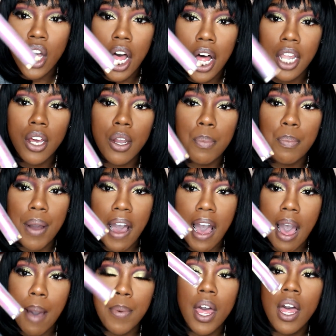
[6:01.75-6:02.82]

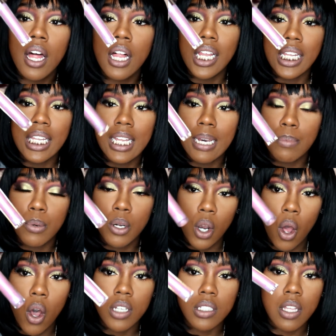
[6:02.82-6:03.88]
ColourPop lip
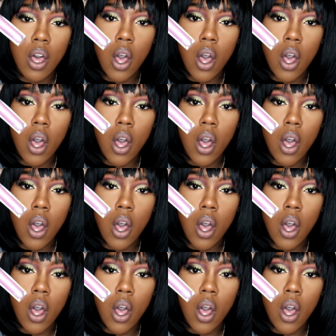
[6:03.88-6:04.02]
gloss.